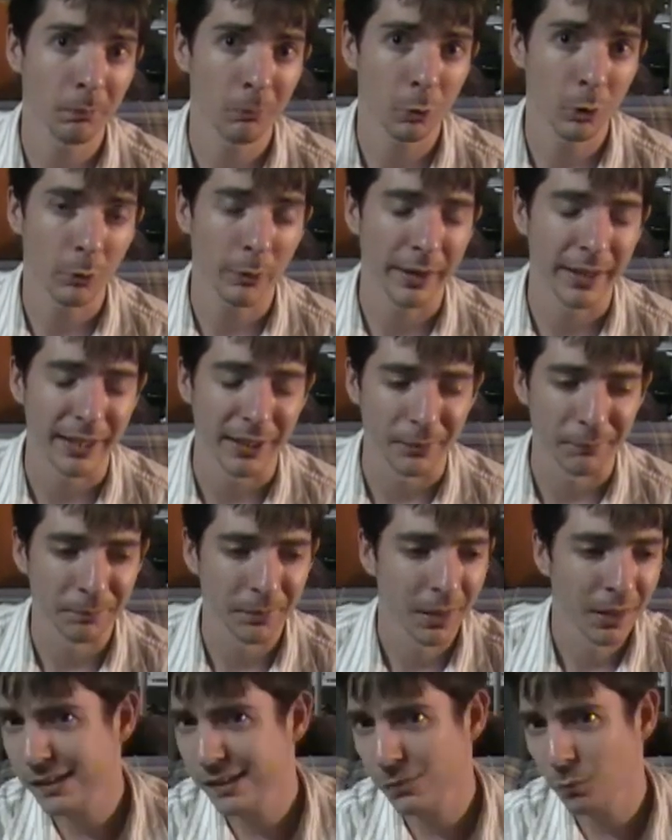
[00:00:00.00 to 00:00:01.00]
What do I know?
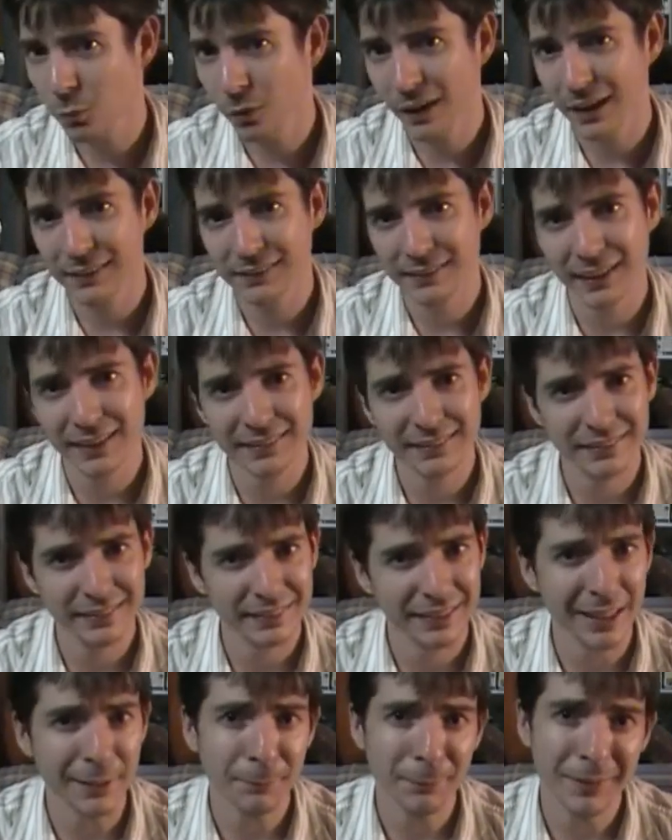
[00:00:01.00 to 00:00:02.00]
Would I say
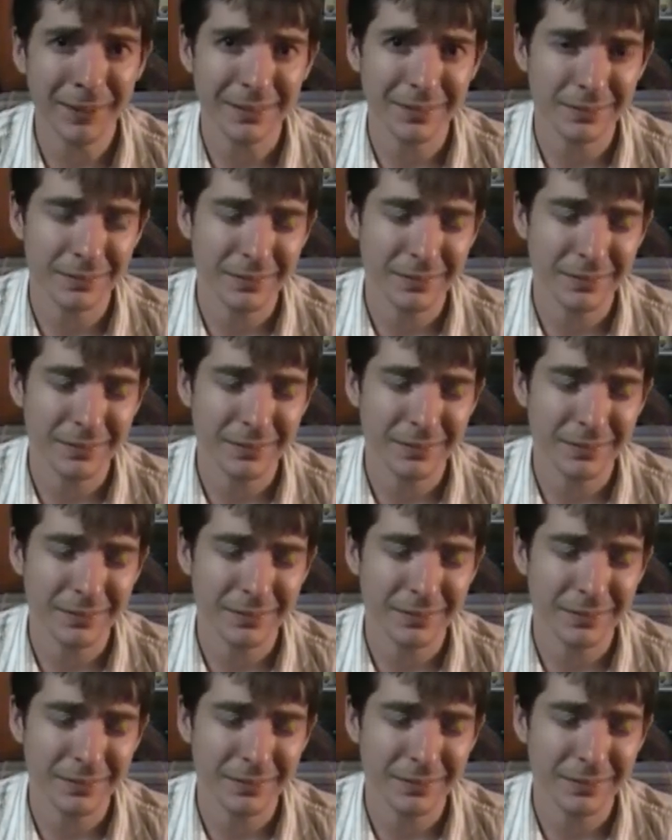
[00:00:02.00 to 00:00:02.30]
skip it?